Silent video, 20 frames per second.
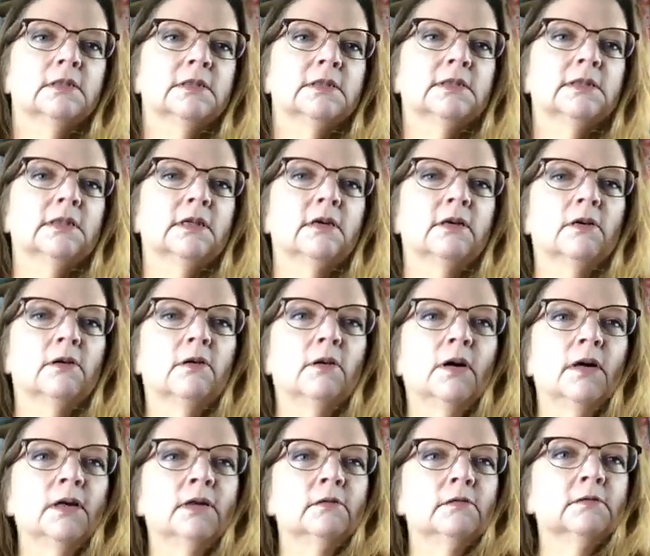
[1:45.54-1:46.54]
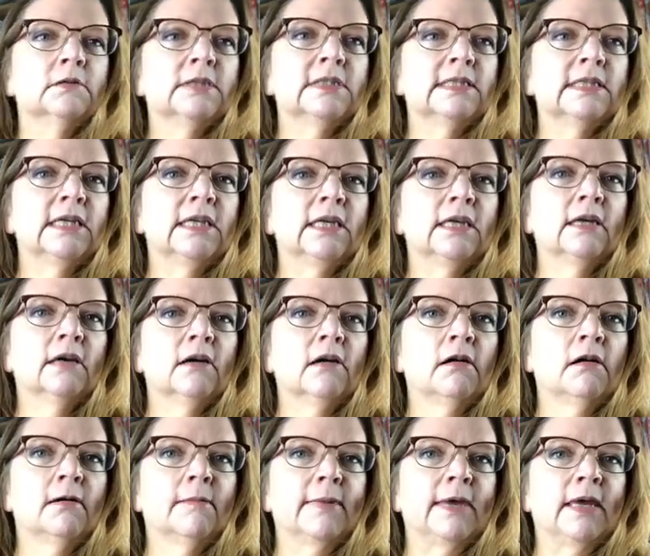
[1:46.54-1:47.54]
So I don't see
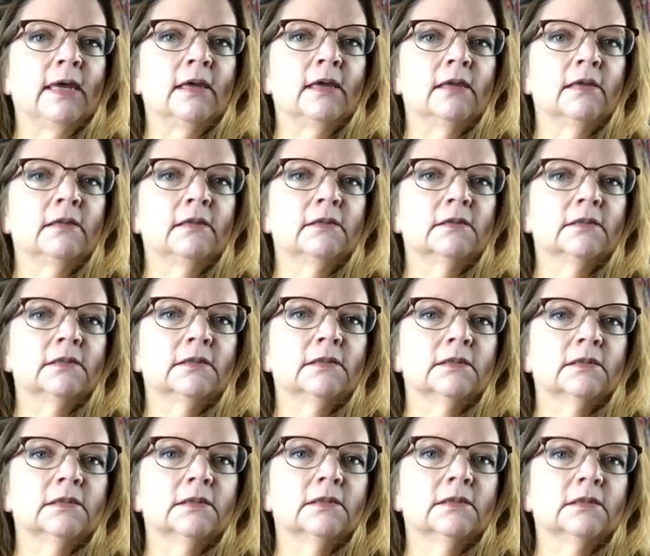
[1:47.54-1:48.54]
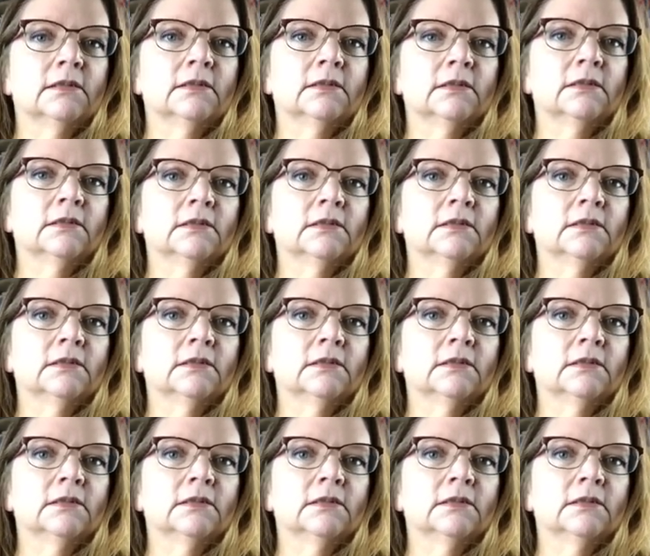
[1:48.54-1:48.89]
comments.